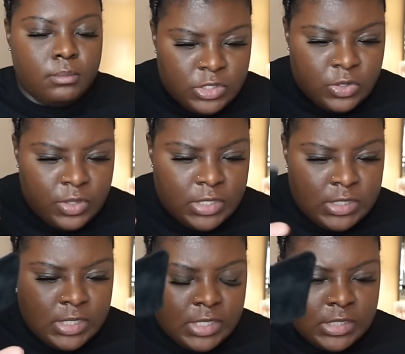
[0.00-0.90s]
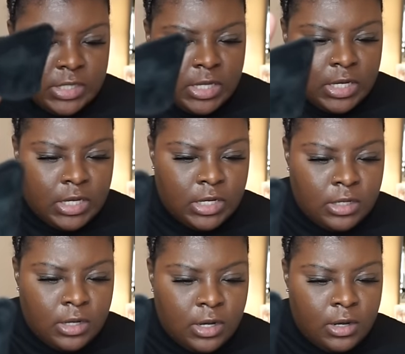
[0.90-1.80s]
So this is
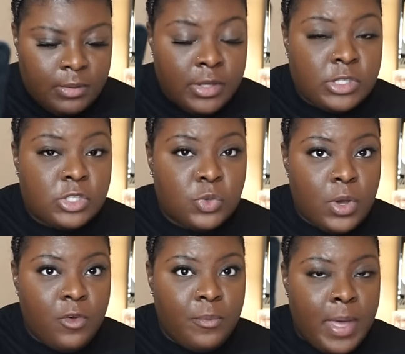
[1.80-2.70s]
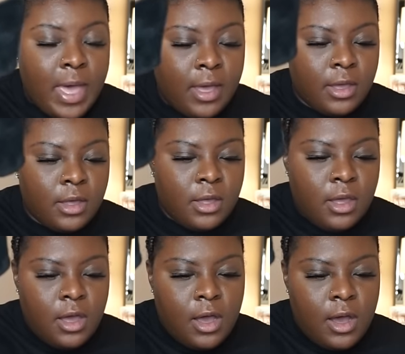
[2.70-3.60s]
the it's a 12-pack,
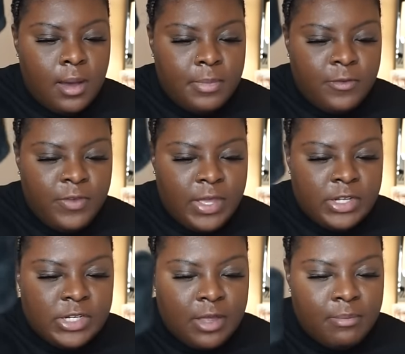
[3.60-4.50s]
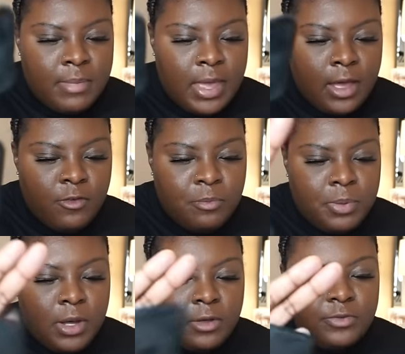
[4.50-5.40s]
the fan shaped makeup
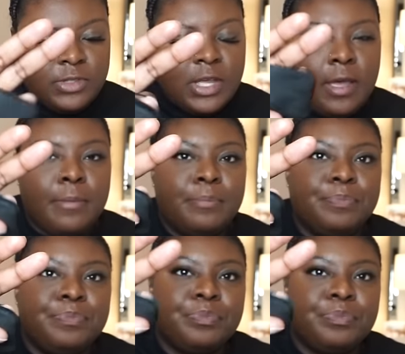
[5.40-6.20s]
puff set.